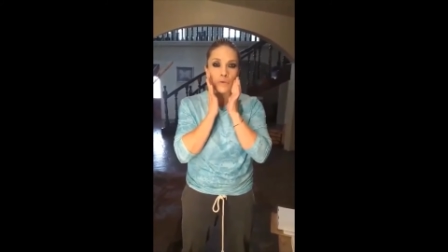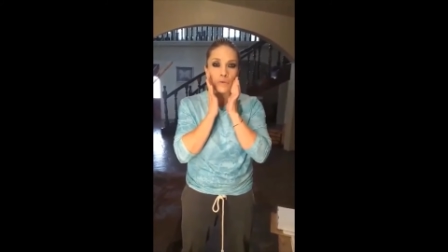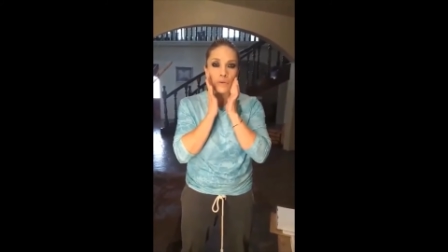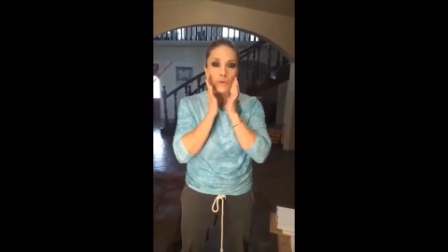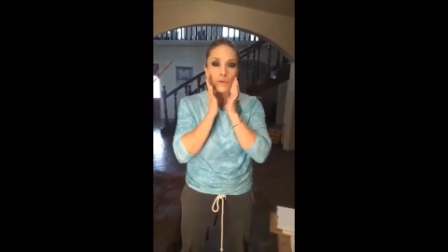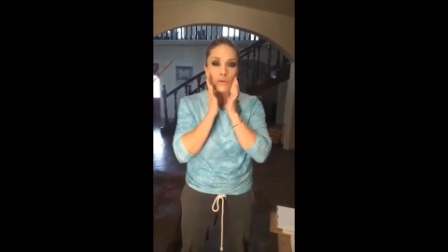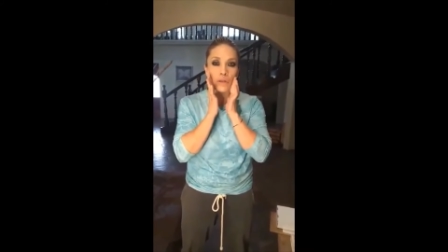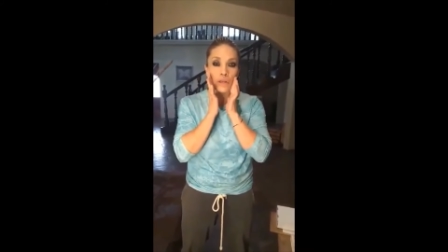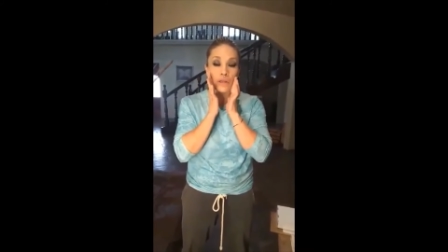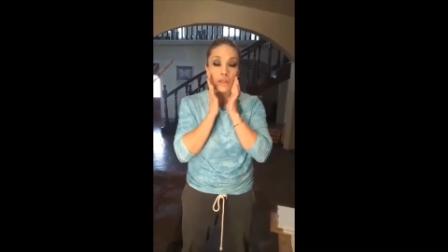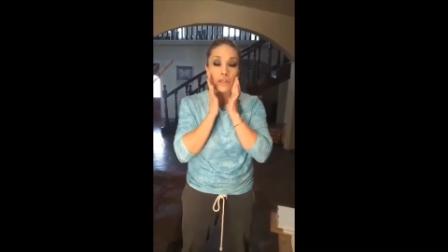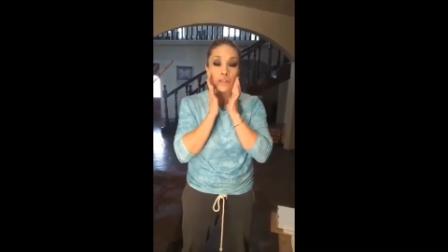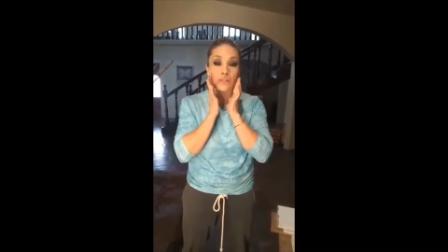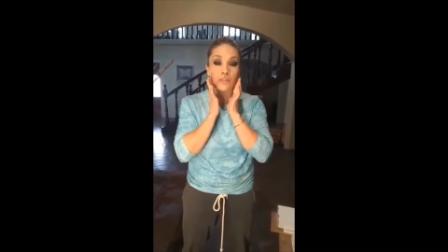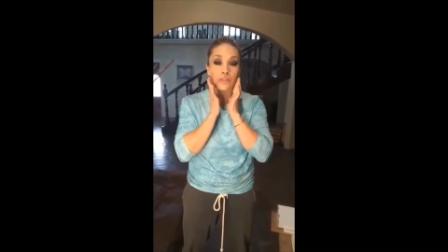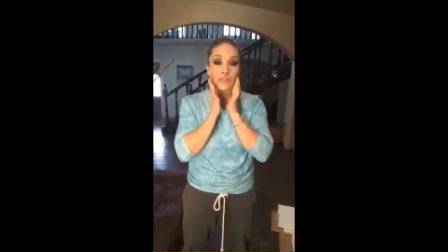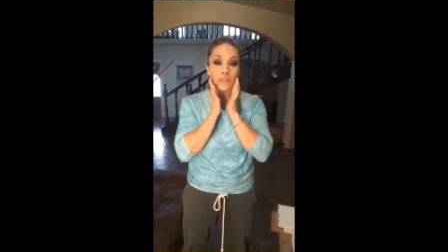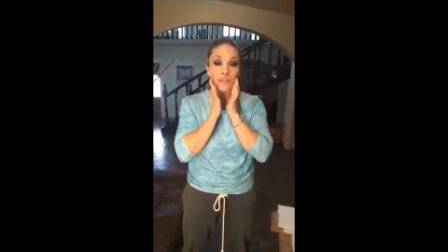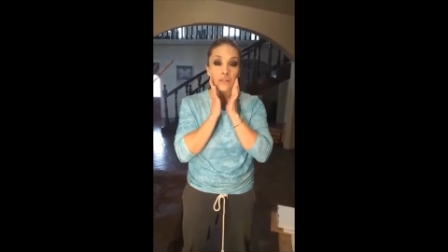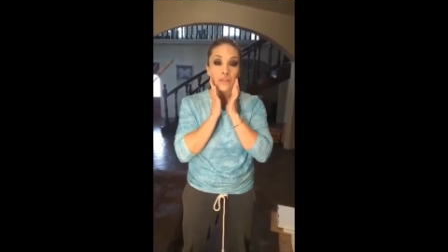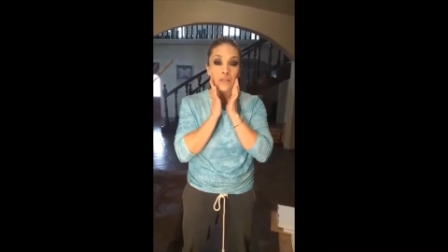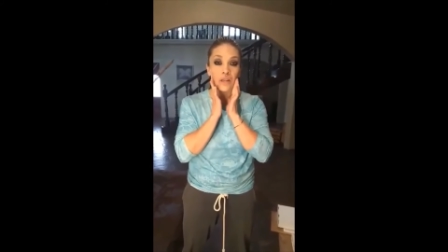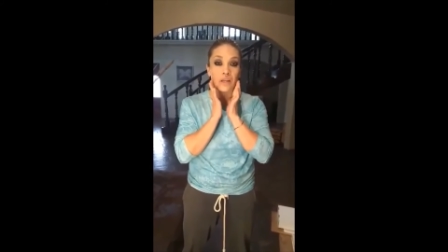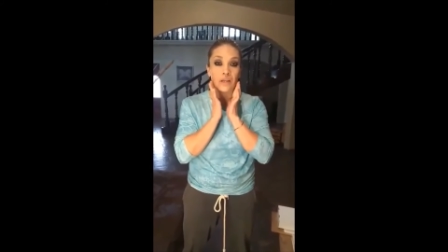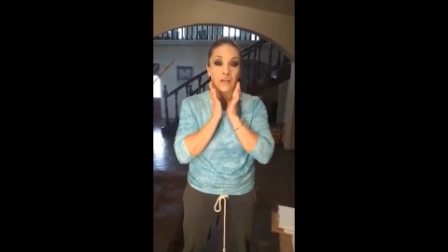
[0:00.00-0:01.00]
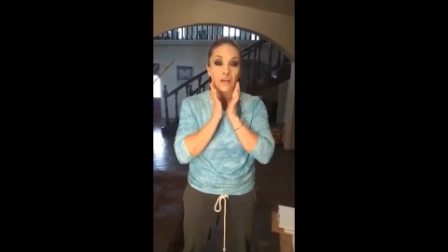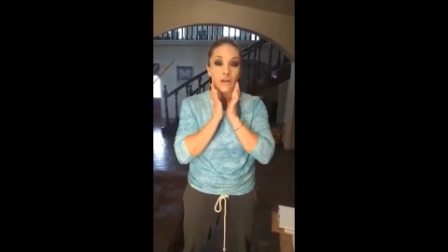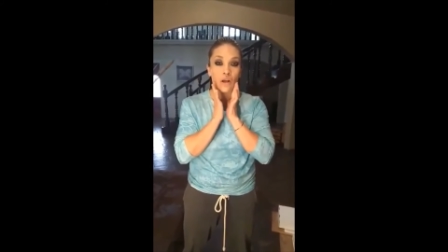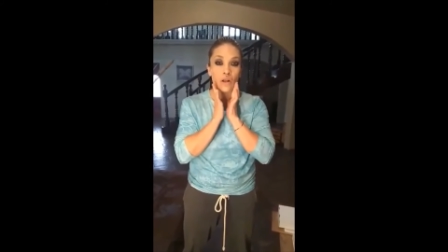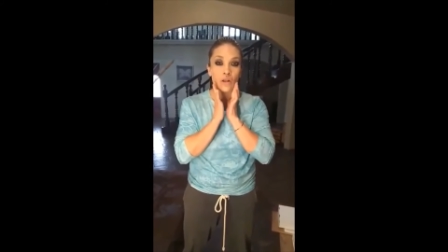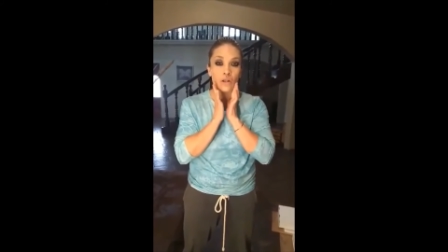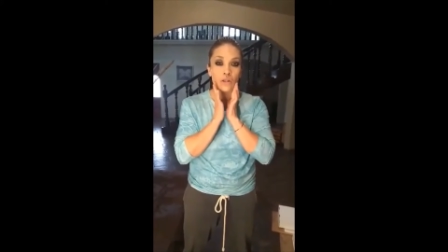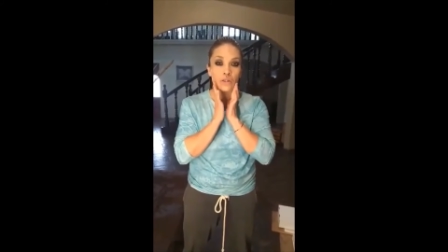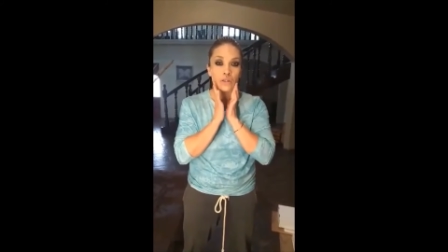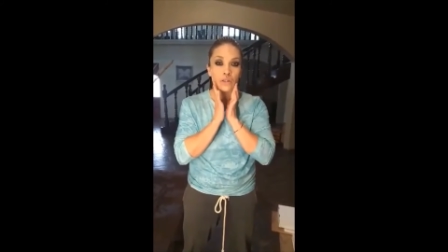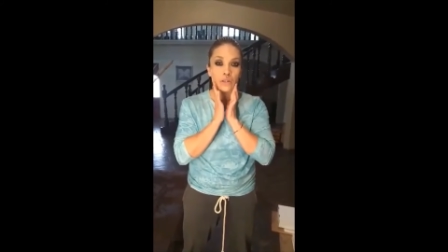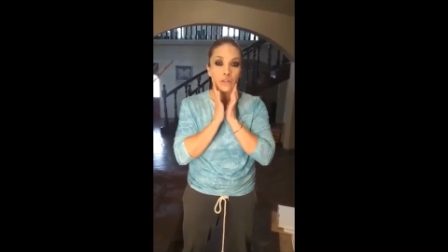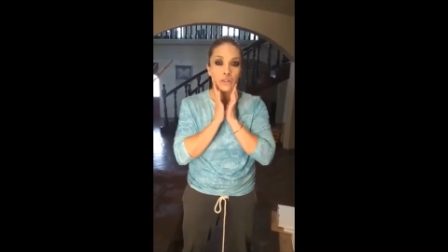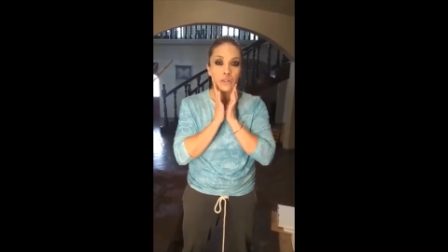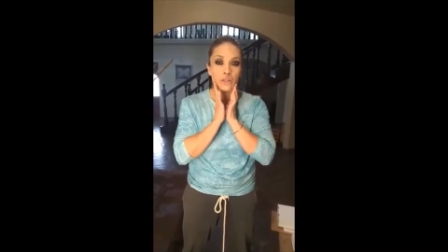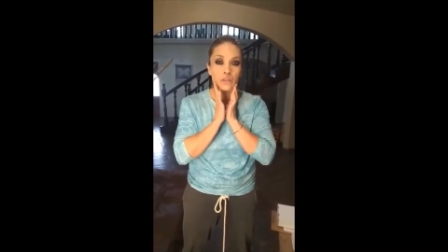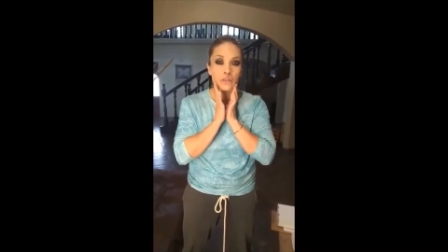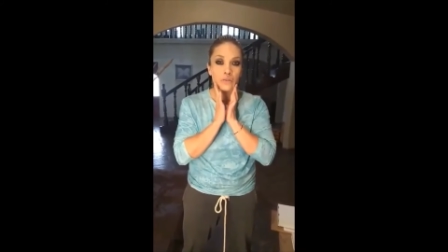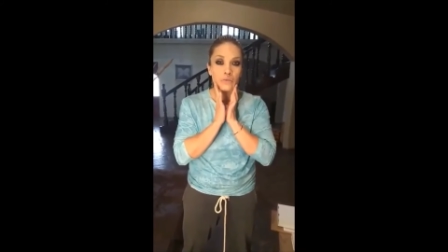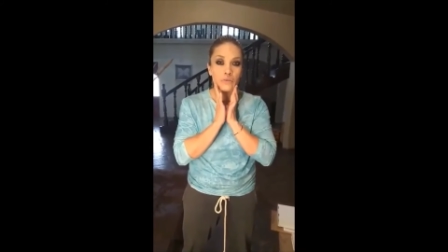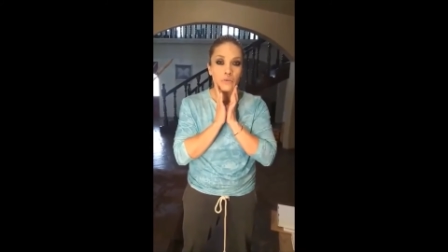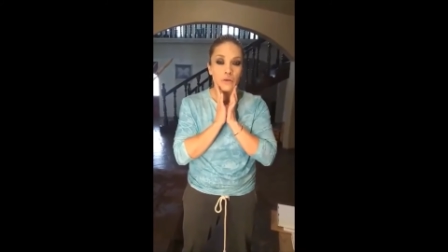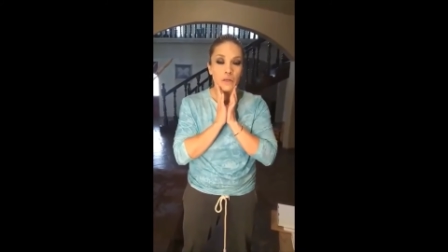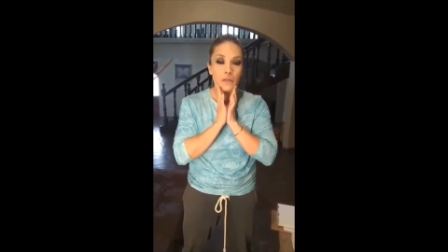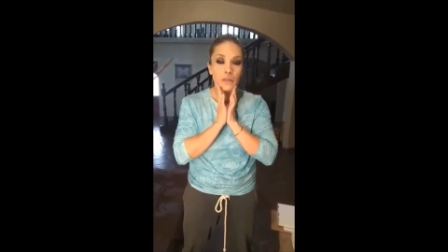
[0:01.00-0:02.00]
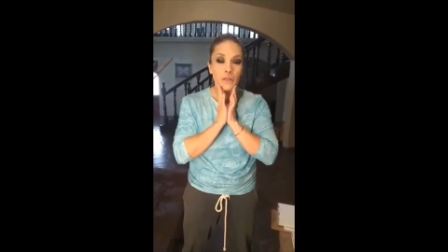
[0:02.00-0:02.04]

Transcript: and it's the technology, right?